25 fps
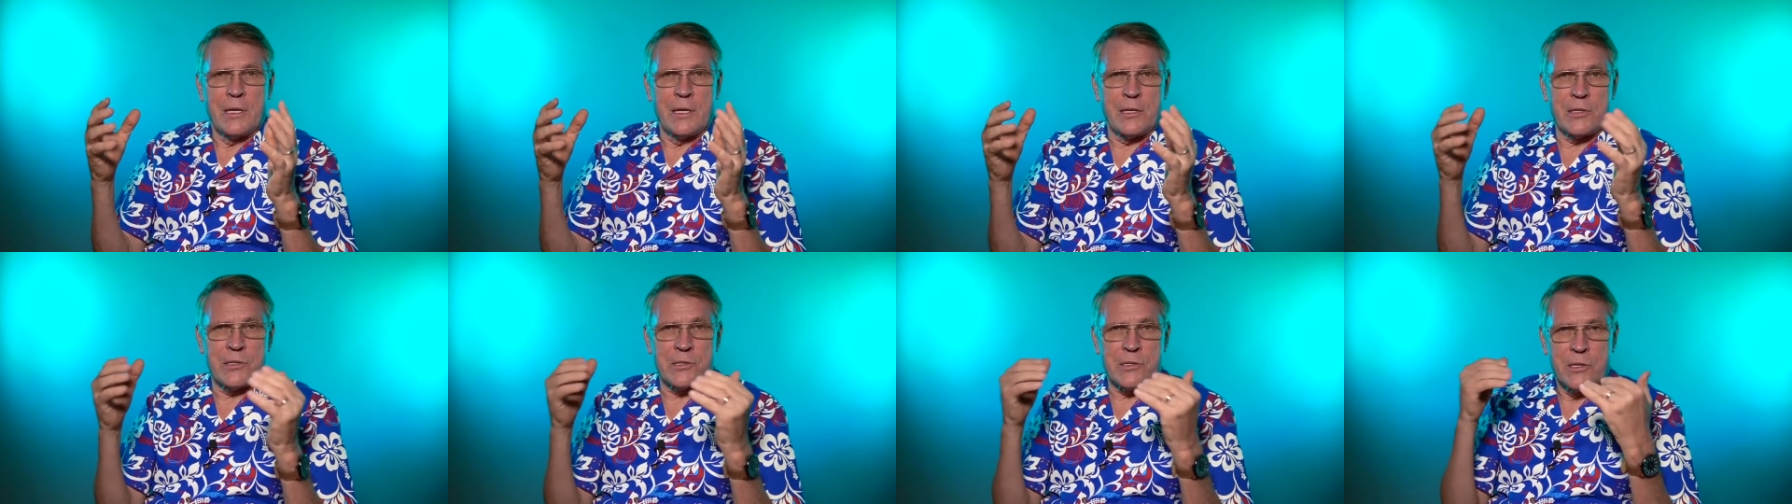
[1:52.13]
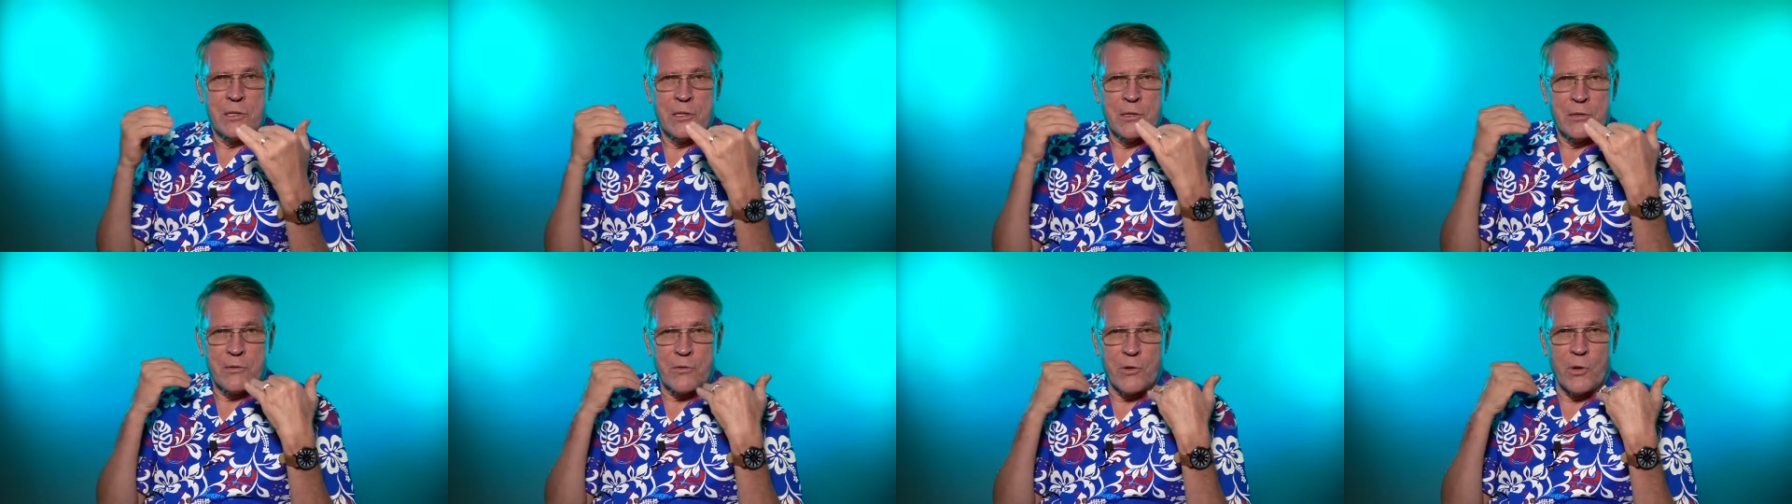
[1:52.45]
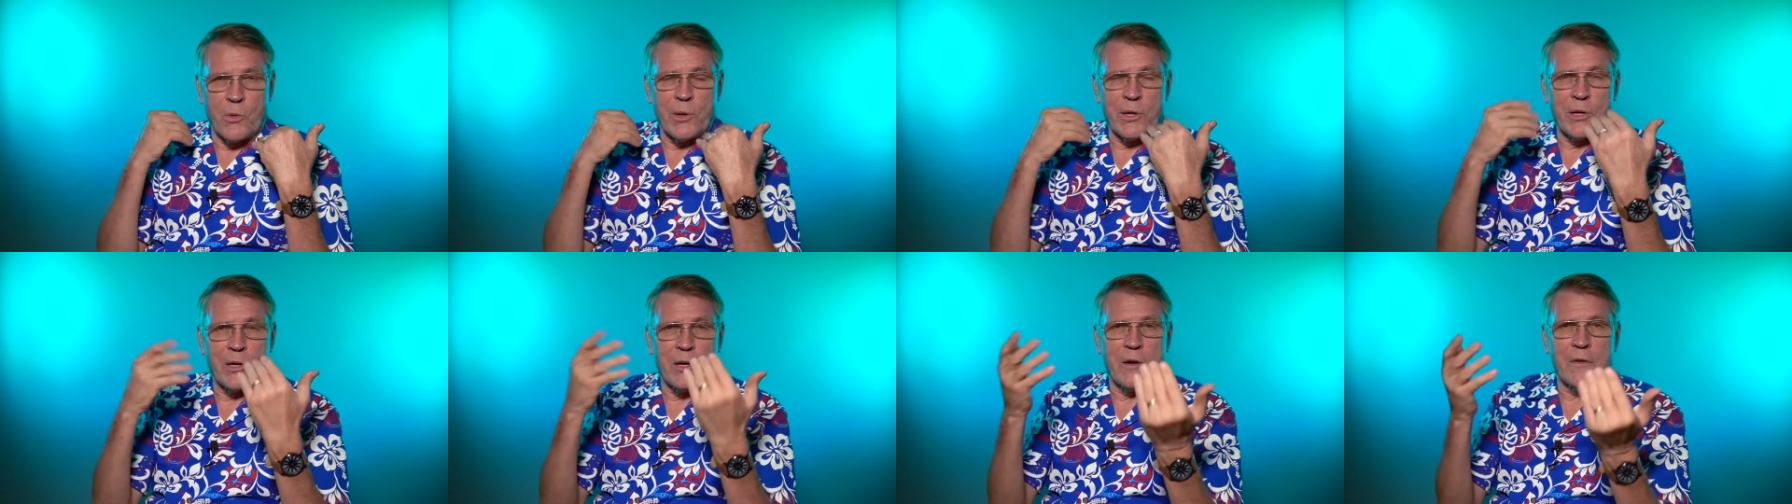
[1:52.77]
it is
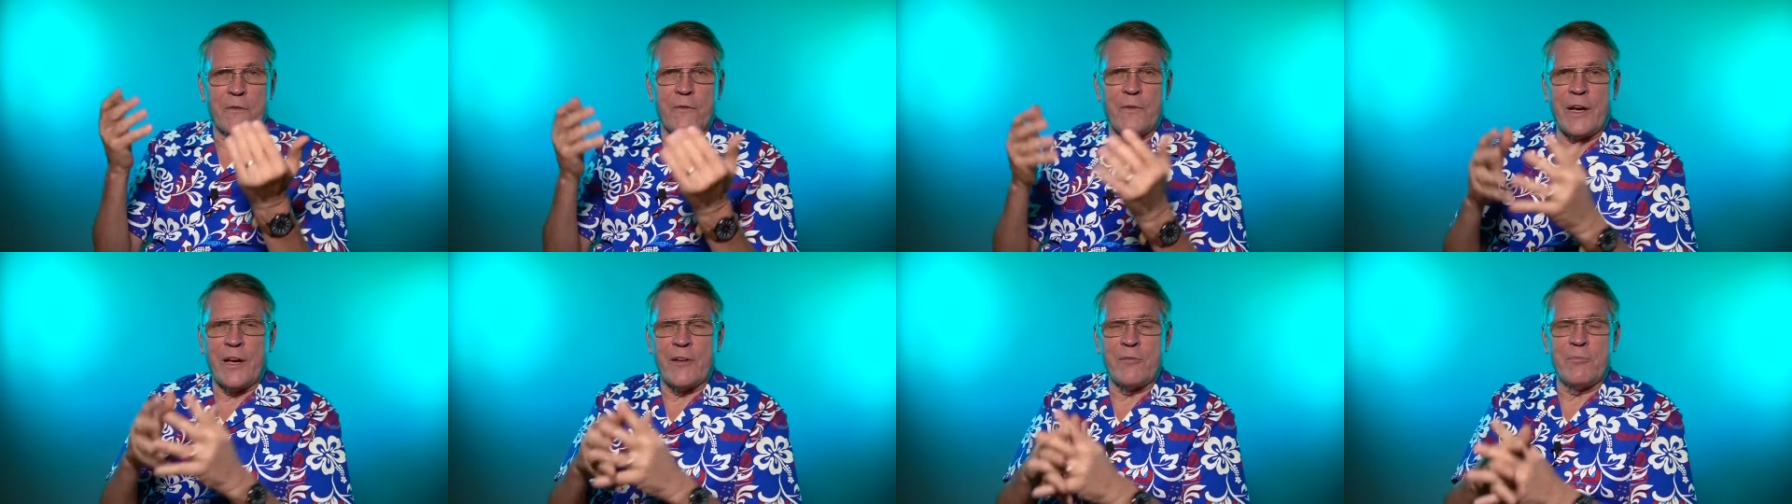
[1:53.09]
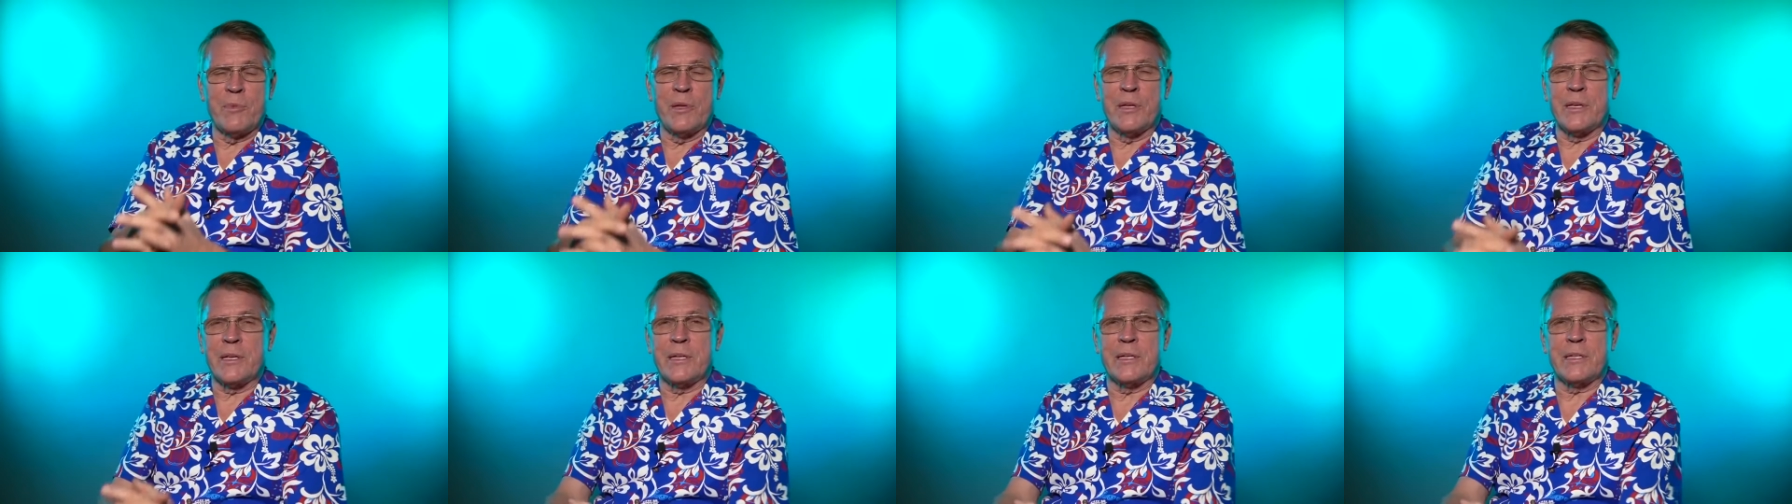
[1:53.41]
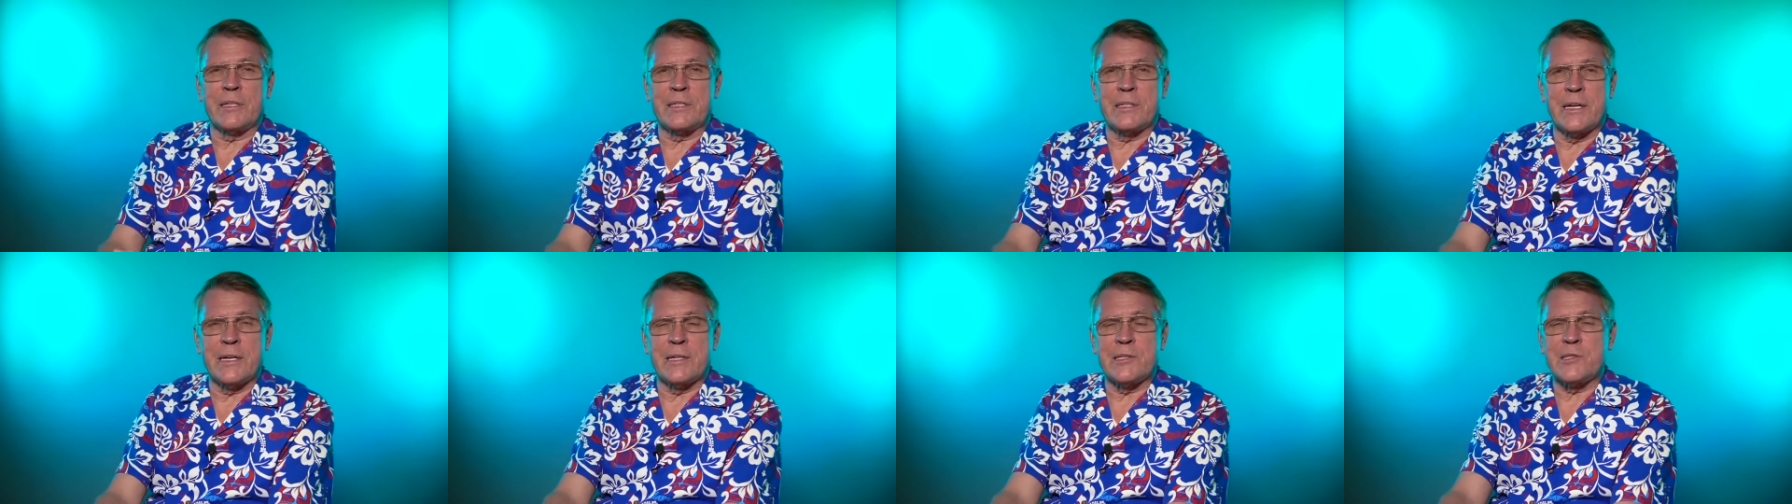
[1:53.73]
throwing off five
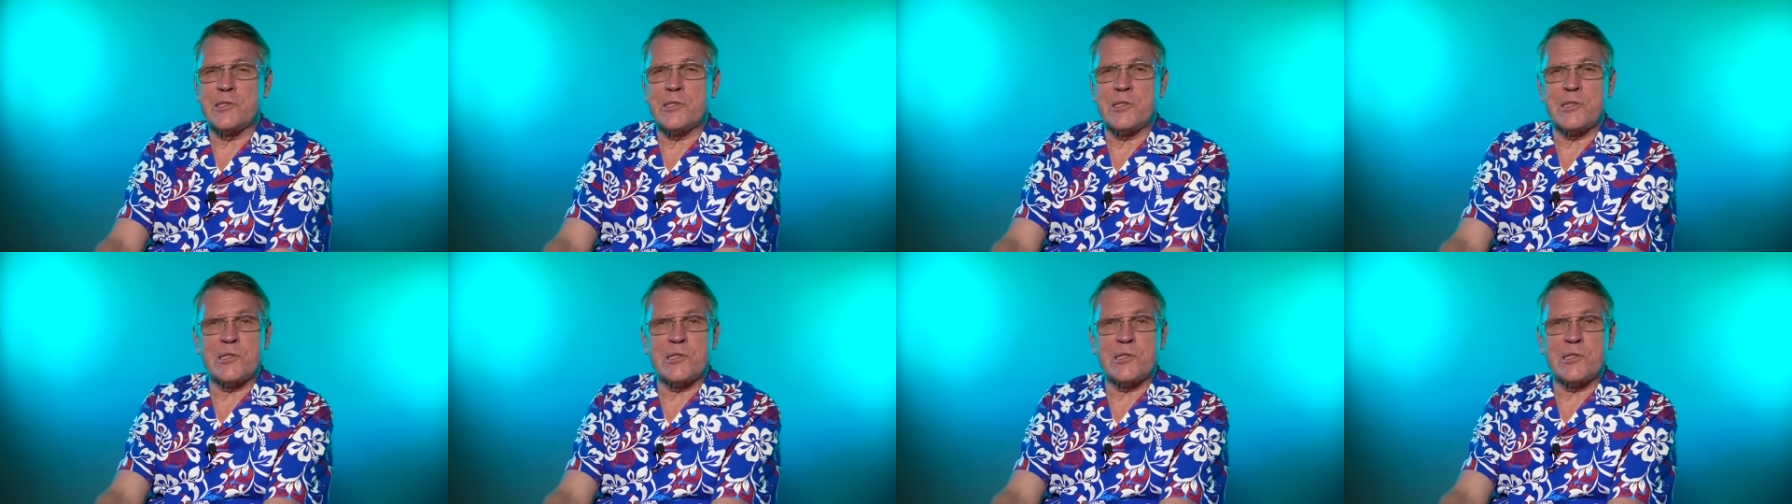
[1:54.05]
million tons